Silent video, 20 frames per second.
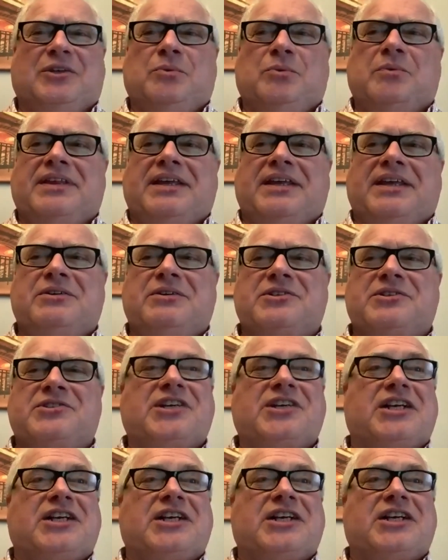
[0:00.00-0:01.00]
Without
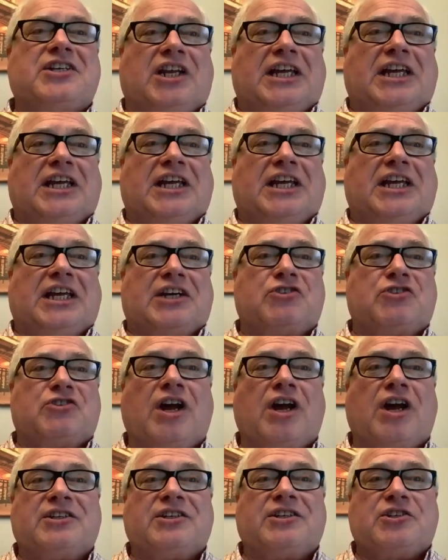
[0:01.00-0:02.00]
such
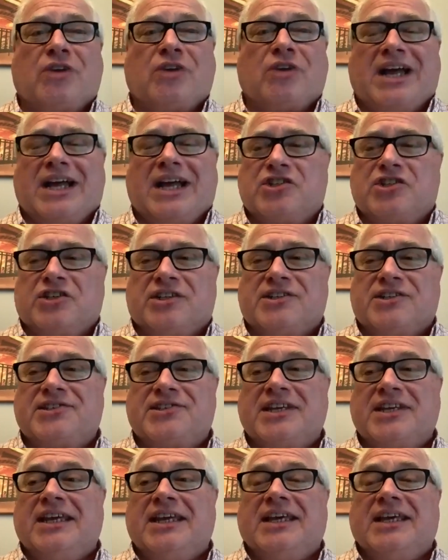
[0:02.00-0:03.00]
electronic
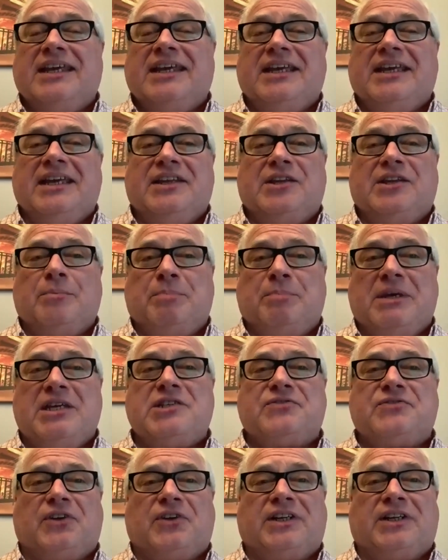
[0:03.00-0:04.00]
distractions, in the
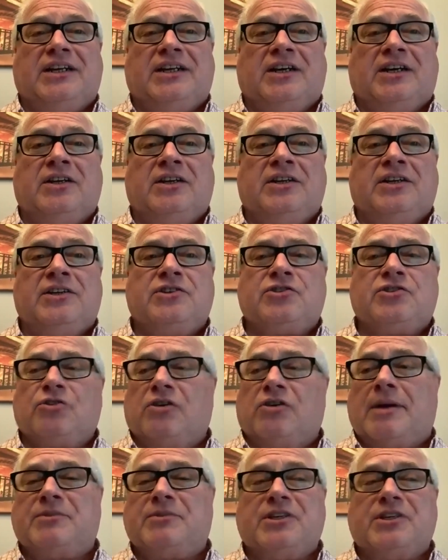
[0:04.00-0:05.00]
peaceful and
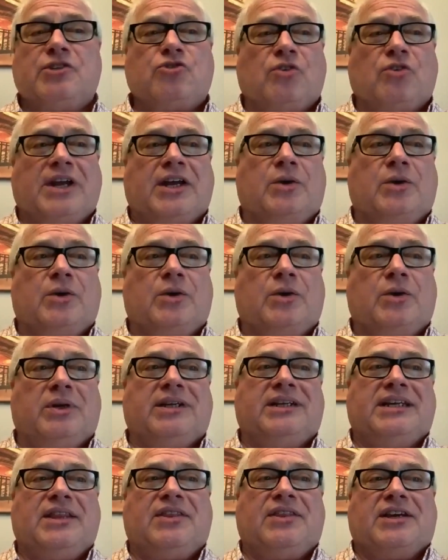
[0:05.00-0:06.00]
uninterrupted
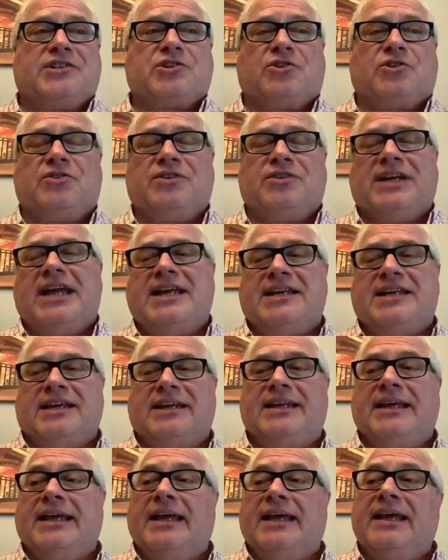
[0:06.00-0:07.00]
tranquility thus created,
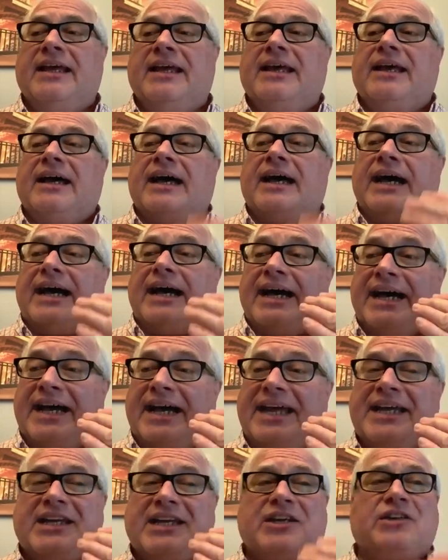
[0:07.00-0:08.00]

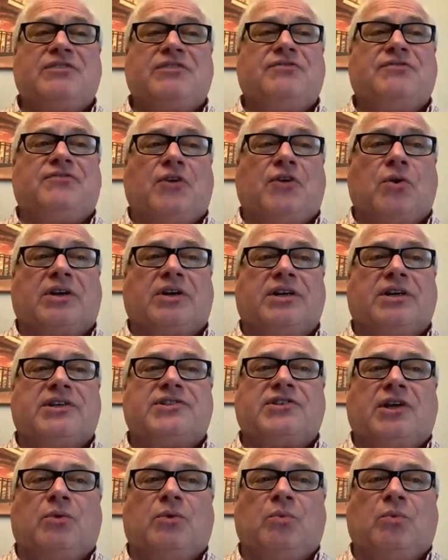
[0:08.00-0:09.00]
I can focus
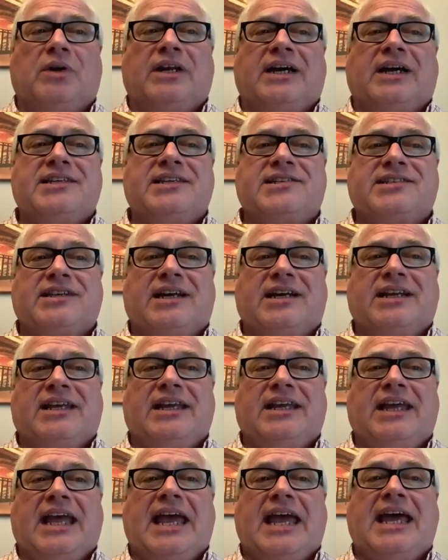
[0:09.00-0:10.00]
on what I
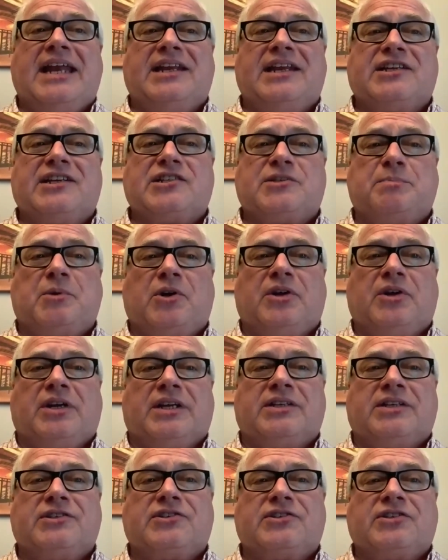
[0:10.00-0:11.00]
study and
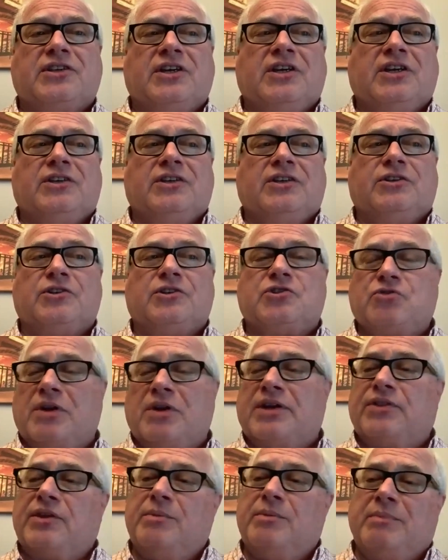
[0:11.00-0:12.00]
experience to
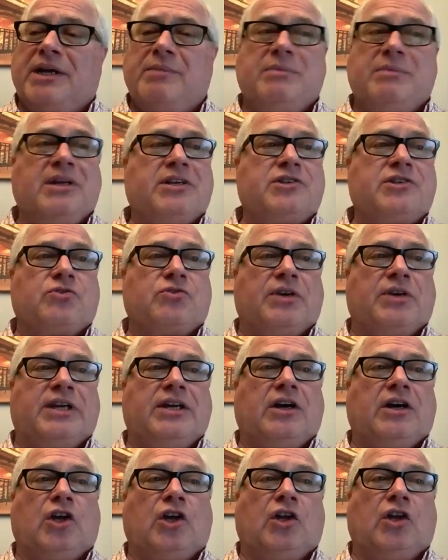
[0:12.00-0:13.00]
strengthen my
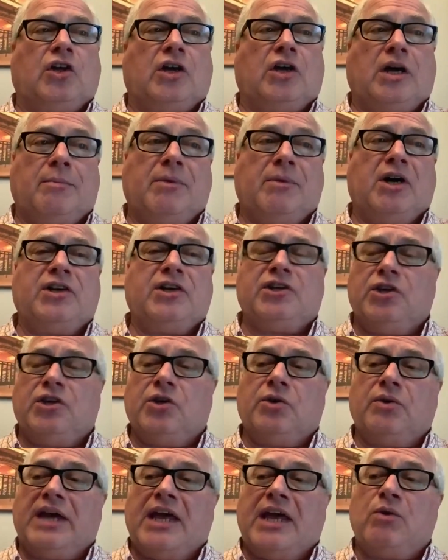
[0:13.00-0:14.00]
ministry among
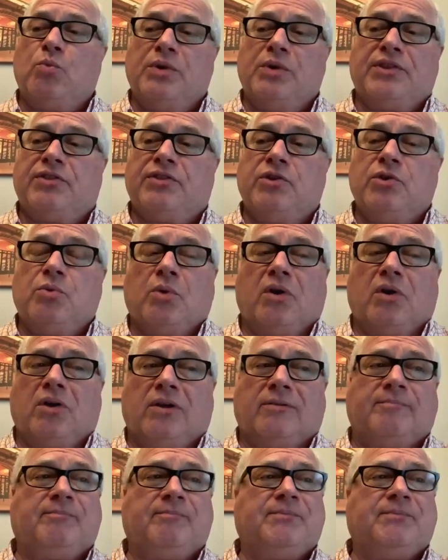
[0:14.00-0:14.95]
you and with you all.